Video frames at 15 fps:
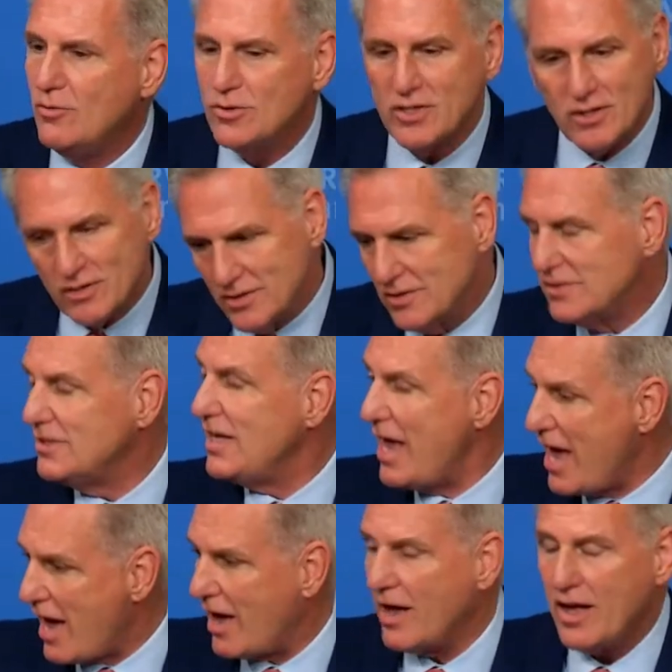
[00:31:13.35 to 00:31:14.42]
And say,
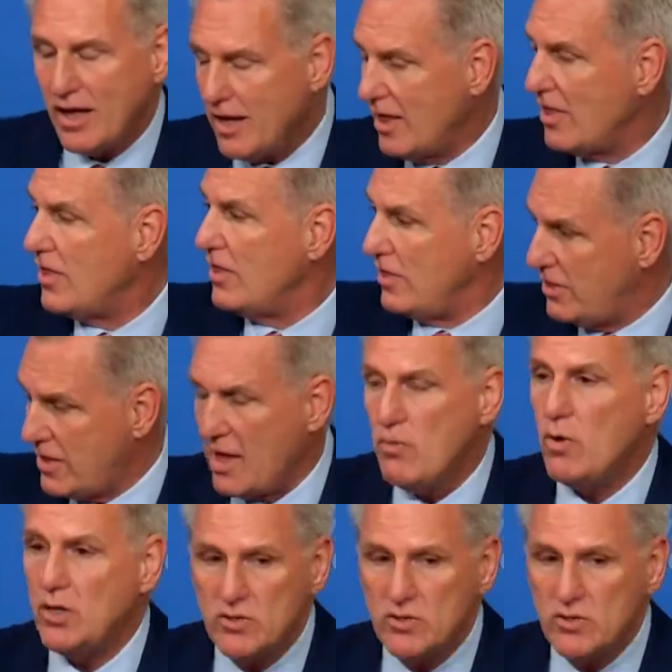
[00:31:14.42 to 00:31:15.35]
yeah, they